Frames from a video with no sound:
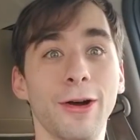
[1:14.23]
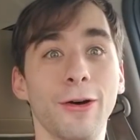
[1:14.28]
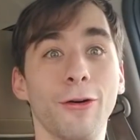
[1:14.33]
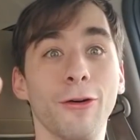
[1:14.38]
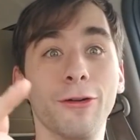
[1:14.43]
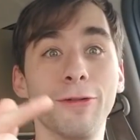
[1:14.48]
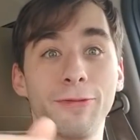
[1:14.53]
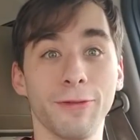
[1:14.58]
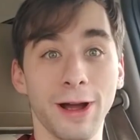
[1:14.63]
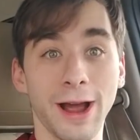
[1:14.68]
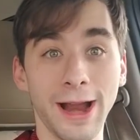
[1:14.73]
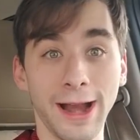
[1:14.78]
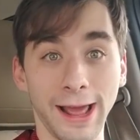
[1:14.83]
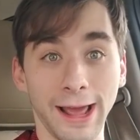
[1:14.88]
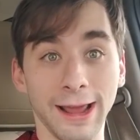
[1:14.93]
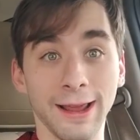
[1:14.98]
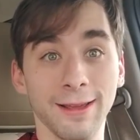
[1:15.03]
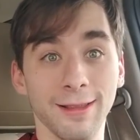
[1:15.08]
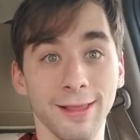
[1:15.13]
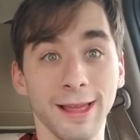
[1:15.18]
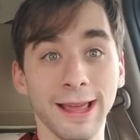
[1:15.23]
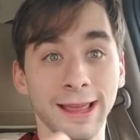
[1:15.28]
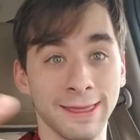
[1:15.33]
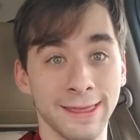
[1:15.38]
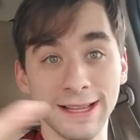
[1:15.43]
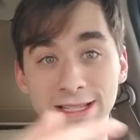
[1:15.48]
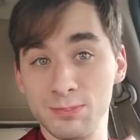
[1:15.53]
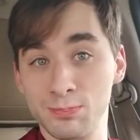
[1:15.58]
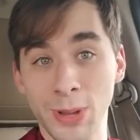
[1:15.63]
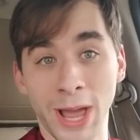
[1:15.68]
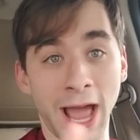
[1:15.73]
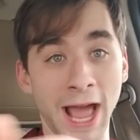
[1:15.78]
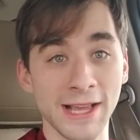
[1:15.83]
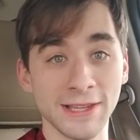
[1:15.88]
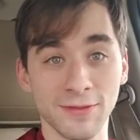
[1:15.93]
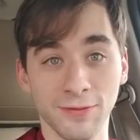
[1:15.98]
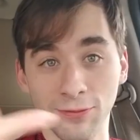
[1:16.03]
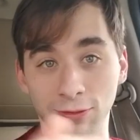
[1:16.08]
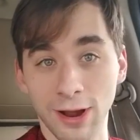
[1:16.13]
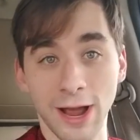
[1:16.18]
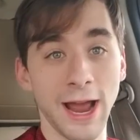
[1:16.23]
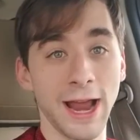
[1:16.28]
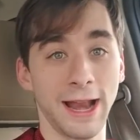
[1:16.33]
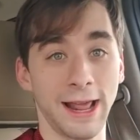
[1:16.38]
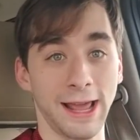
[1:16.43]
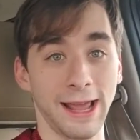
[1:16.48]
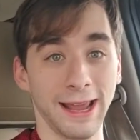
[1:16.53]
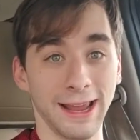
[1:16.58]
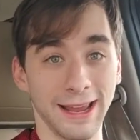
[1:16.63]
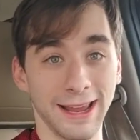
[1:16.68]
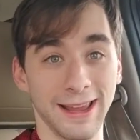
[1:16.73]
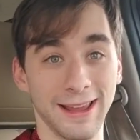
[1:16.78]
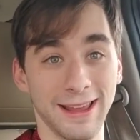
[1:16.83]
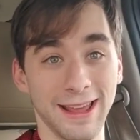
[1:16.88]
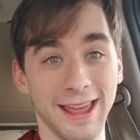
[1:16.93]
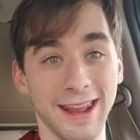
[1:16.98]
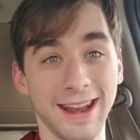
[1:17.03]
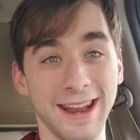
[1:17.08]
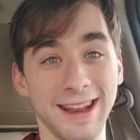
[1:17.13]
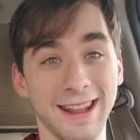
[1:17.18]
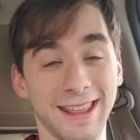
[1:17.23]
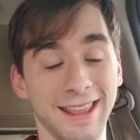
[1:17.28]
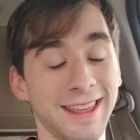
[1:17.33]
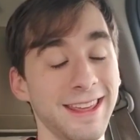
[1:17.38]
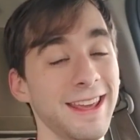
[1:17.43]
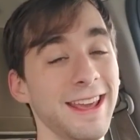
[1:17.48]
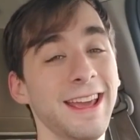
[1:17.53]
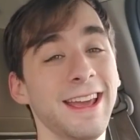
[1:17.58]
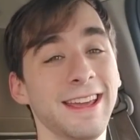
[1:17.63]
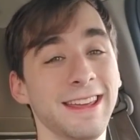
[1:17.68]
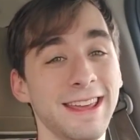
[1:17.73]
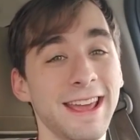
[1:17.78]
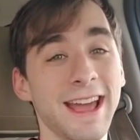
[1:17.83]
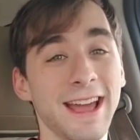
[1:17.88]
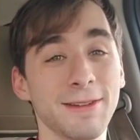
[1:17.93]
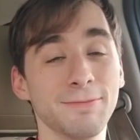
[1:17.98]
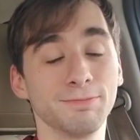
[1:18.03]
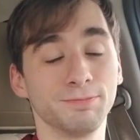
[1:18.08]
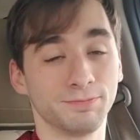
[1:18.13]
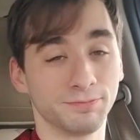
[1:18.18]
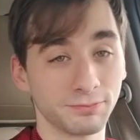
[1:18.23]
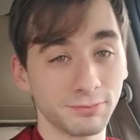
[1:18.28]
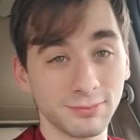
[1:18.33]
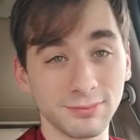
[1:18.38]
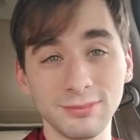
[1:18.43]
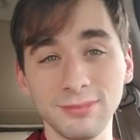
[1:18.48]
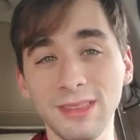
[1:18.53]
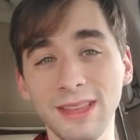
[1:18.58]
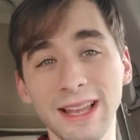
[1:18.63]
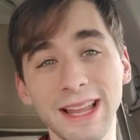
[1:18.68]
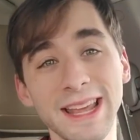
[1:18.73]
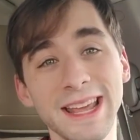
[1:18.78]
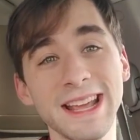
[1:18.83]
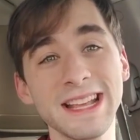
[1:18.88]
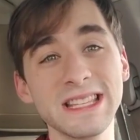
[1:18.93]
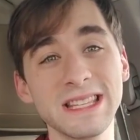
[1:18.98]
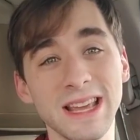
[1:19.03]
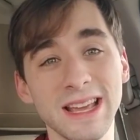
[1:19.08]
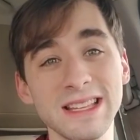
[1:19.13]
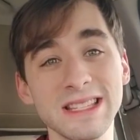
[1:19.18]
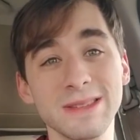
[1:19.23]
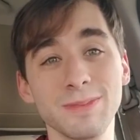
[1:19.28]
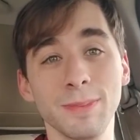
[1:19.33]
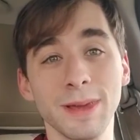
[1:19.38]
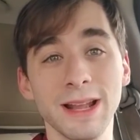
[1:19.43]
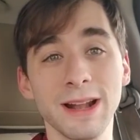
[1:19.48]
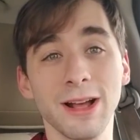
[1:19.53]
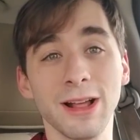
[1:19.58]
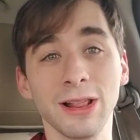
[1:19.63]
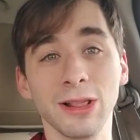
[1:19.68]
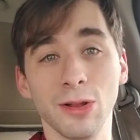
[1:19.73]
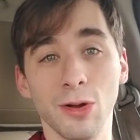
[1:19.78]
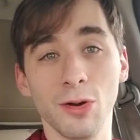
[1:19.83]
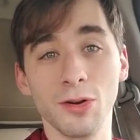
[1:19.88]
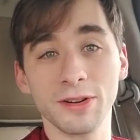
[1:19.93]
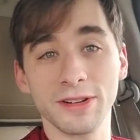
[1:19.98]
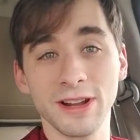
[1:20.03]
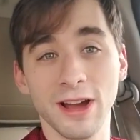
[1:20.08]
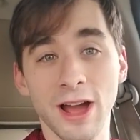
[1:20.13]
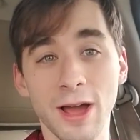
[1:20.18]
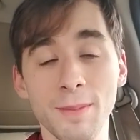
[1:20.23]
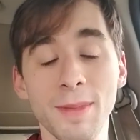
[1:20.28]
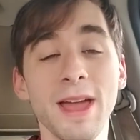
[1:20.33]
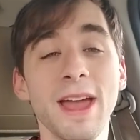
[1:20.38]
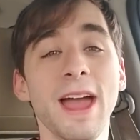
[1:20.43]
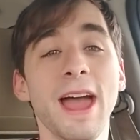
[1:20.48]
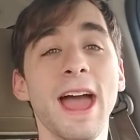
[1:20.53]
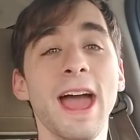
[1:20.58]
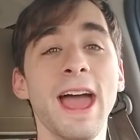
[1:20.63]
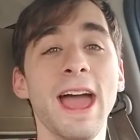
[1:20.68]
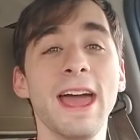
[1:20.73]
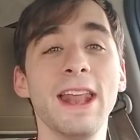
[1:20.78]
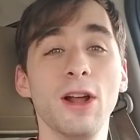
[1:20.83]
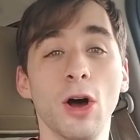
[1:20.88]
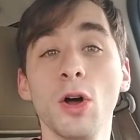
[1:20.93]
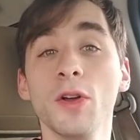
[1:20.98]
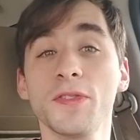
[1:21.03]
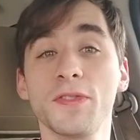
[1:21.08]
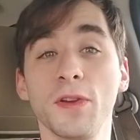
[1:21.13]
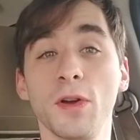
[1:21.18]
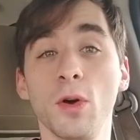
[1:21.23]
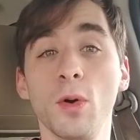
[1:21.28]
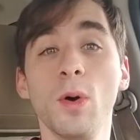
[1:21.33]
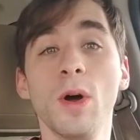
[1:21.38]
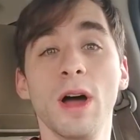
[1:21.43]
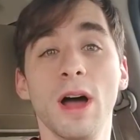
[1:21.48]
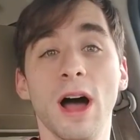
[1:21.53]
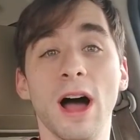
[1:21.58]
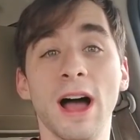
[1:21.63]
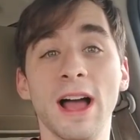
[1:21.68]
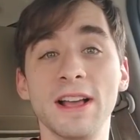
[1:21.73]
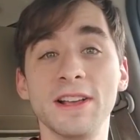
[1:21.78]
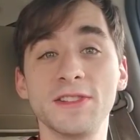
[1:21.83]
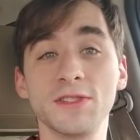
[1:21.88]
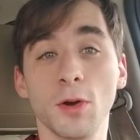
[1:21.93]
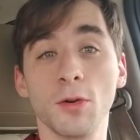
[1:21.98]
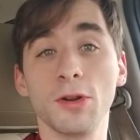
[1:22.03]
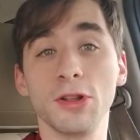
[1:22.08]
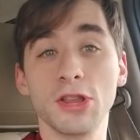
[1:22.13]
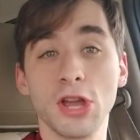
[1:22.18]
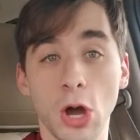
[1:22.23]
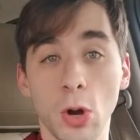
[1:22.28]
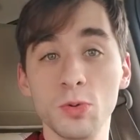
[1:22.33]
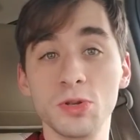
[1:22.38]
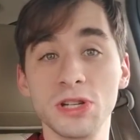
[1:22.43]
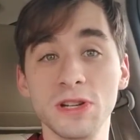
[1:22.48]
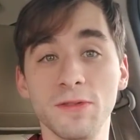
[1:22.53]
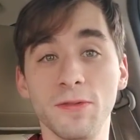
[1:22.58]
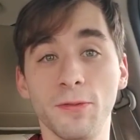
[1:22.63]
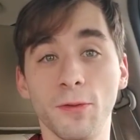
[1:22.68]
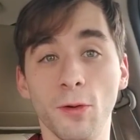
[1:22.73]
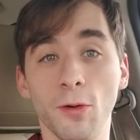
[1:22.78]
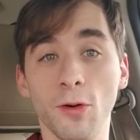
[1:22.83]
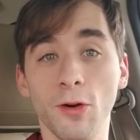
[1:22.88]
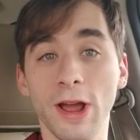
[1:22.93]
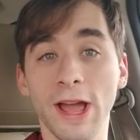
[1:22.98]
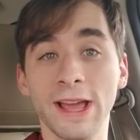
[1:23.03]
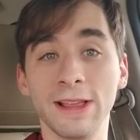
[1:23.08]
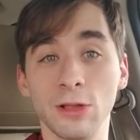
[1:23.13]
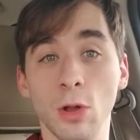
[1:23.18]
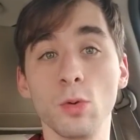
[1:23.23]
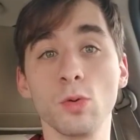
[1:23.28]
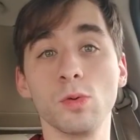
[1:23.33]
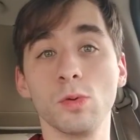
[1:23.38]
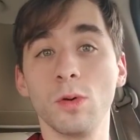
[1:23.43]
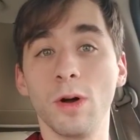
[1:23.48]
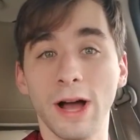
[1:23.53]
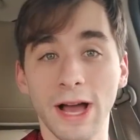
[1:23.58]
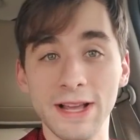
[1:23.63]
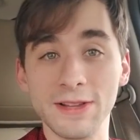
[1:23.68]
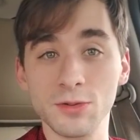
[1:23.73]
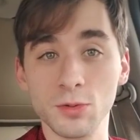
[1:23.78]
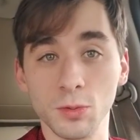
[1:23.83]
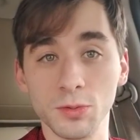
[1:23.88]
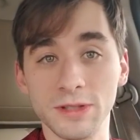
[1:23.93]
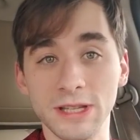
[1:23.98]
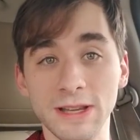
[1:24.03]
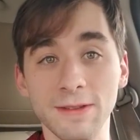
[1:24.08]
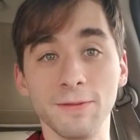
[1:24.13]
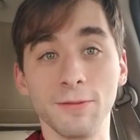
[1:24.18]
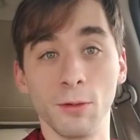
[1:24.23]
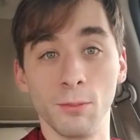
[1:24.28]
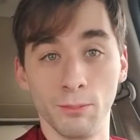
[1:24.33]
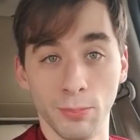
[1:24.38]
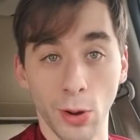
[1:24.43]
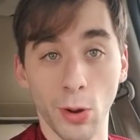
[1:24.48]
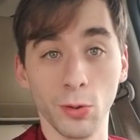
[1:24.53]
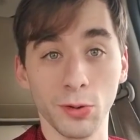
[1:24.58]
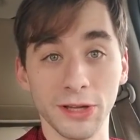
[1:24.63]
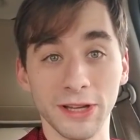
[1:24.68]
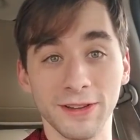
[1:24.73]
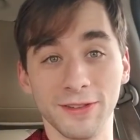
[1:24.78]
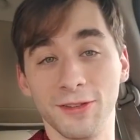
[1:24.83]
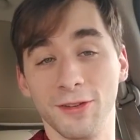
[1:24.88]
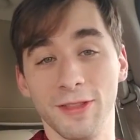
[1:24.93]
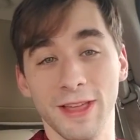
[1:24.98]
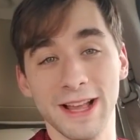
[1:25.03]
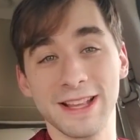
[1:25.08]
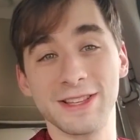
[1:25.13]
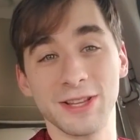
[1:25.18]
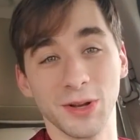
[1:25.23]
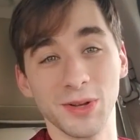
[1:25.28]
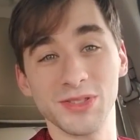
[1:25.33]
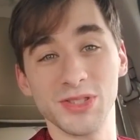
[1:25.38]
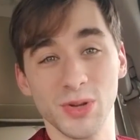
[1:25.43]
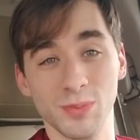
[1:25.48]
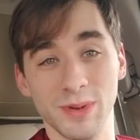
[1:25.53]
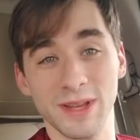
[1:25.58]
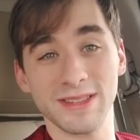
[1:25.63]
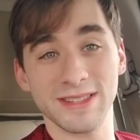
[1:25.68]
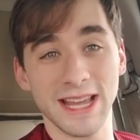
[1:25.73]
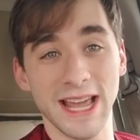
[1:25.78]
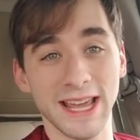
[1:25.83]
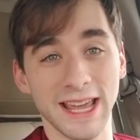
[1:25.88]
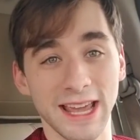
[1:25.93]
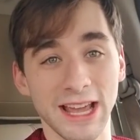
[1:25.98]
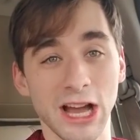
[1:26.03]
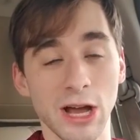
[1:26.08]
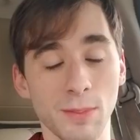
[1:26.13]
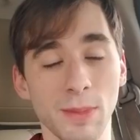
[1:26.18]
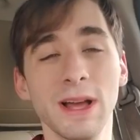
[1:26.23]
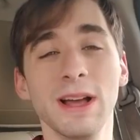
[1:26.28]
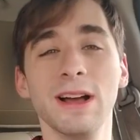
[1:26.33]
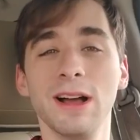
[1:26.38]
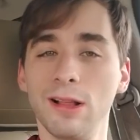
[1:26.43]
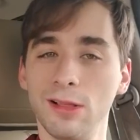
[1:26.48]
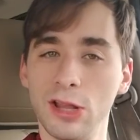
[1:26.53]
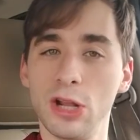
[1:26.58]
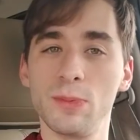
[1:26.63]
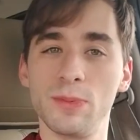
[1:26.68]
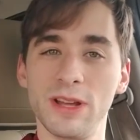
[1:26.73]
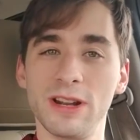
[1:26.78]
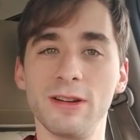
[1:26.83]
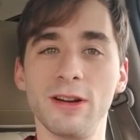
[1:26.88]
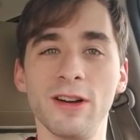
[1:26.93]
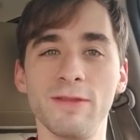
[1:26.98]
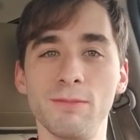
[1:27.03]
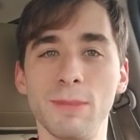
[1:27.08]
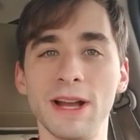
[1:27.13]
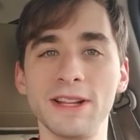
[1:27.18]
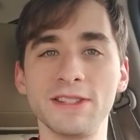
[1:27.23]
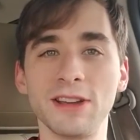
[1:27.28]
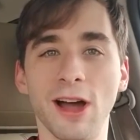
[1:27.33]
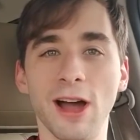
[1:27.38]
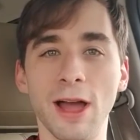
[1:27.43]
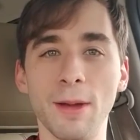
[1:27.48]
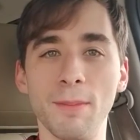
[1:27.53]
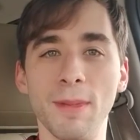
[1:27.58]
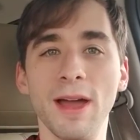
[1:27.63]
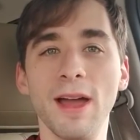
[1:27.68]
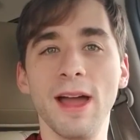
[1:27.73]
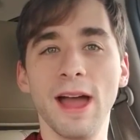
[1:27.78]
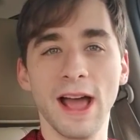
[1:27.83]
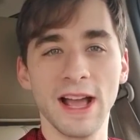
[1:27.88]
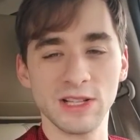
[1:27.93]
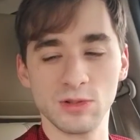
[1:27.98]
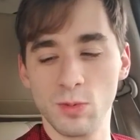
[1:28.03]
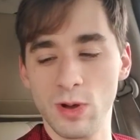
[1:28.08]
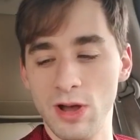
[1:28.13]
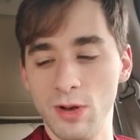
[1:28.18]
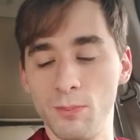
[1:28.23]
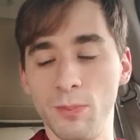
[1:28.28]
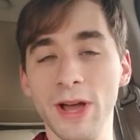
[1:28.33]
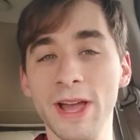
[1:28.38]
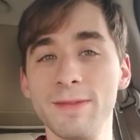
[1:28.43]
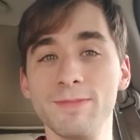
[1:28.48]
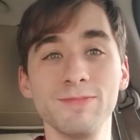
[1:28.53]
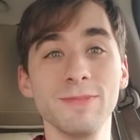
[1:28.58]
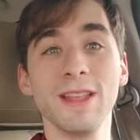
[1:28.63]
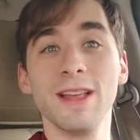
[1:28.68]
on Friday, like this past Friday. Yeah, it's been a long time. And also, I started coaching for a local high school team for bowling, so that's also been taking up a little bit of my time as well. But